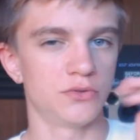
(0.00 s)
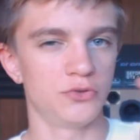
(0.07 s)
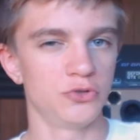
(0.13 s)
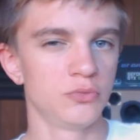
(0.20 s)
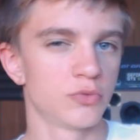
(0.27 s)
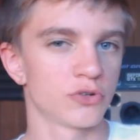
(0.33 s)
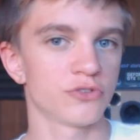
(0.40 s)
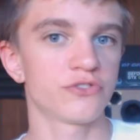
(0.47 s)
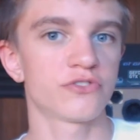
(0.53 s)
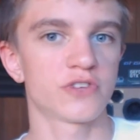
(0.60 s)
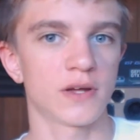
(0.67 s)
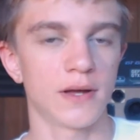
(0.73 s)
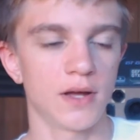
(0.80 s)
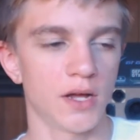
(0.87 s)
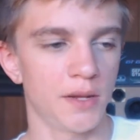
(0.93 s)
numerous
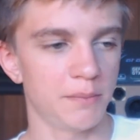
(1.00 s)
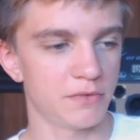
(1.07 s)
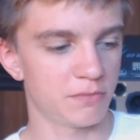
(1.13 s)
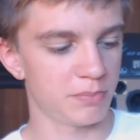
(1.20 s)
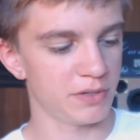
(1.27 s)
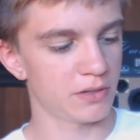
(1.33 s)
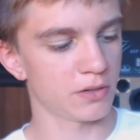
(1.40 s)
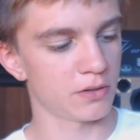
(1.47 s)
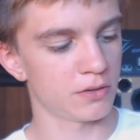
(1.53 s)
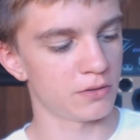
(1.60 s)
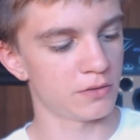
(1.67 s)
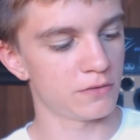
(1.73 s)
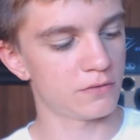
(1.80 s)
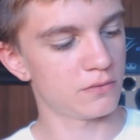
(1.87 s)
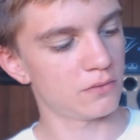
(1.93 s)
times,
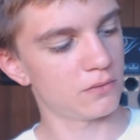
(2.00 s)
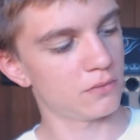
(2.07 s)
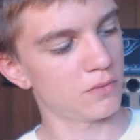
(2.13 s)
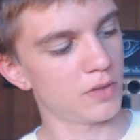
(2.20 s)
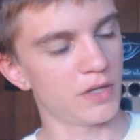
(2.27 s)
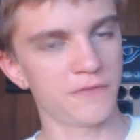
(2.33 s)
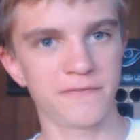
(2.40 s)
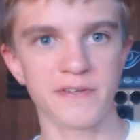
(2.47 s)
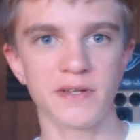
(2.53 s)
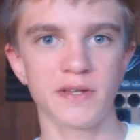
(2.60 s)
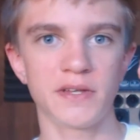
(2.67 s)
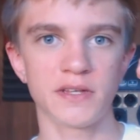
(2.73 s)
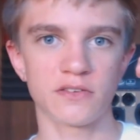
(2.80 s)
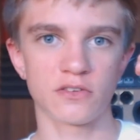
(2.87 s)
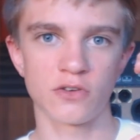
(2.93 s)
because if
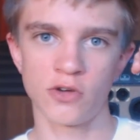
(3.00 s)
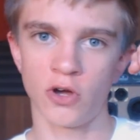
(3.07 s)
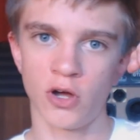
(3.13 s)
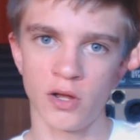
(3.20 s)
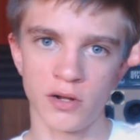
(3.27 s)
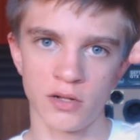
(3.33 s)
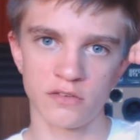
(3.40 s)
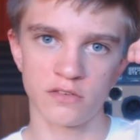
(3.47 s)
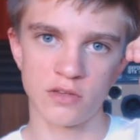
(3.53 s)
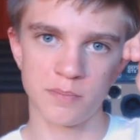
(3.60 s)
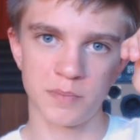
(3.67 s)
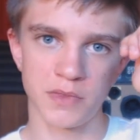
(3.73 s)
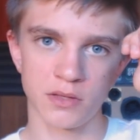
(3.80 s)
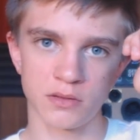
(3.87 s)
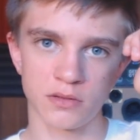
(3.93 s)
it gets caught on
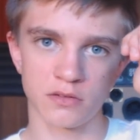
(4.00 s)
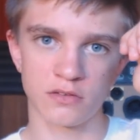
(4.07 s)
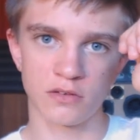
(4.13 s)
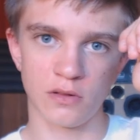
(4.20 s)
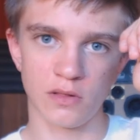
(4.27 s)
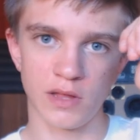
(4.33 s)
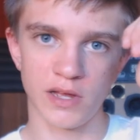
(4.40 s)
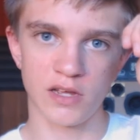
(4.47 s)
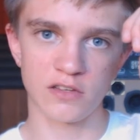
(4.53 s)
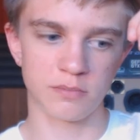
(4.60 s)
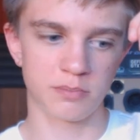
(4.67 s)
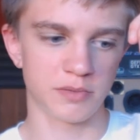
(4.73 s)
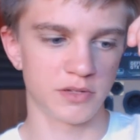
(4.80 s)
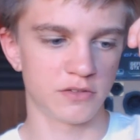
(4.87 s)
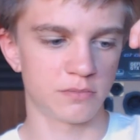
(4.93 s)
something, this
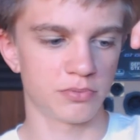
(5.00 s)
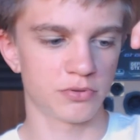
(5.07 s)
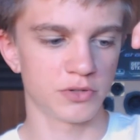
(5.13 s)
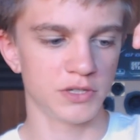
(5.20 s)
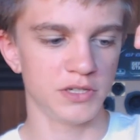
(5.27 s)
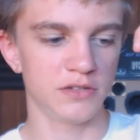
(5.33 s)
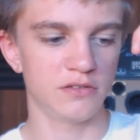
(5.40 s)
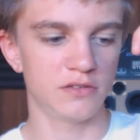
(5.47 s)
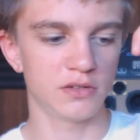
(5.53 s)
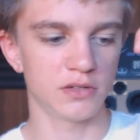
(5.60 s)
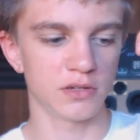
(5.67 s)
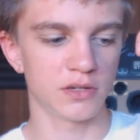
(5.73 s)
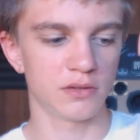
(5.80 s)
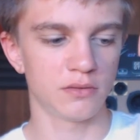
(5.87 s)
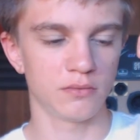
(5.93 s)
clasp is pretty easy
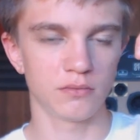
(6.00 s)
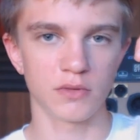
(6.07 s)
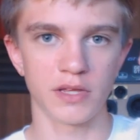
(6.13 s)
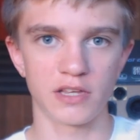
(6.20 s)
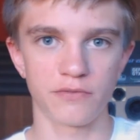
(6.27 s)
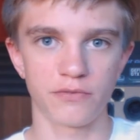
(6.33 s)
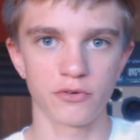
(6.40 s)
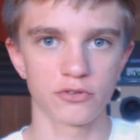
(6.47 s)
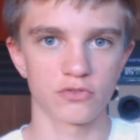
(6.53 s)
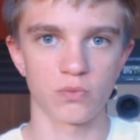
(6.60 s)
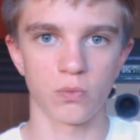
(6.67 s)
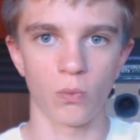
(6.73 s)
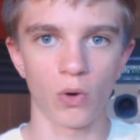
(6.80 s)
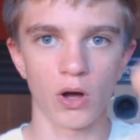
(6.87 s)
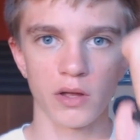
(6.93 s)
to, like, if you're
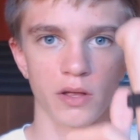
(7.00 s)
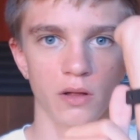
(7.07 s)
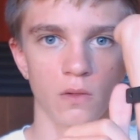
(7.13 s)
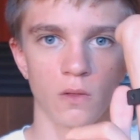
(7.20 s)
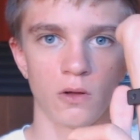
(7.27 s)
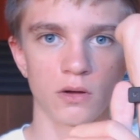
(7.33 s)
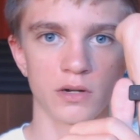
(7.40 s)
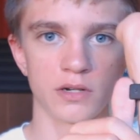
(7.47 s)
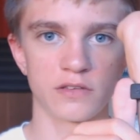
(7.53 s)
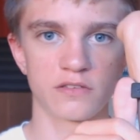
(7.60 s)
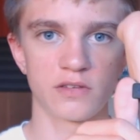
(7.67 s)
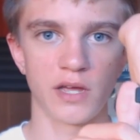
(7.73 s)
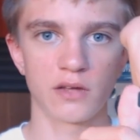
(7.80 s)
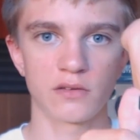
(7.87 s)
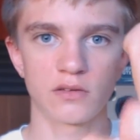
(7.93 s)
just walking along and it
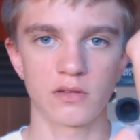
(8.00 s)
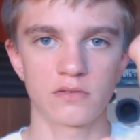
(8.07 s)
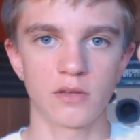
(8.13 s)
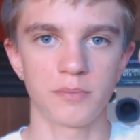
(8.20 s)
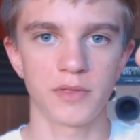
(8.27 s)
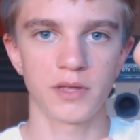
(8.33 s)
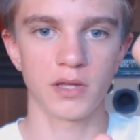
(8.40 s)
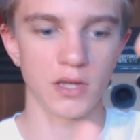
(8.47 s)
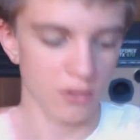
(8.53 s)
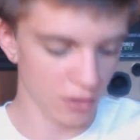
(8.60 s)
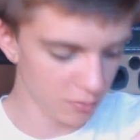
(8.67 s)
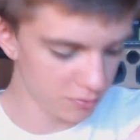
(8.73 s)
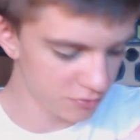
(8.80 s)
snags on something, it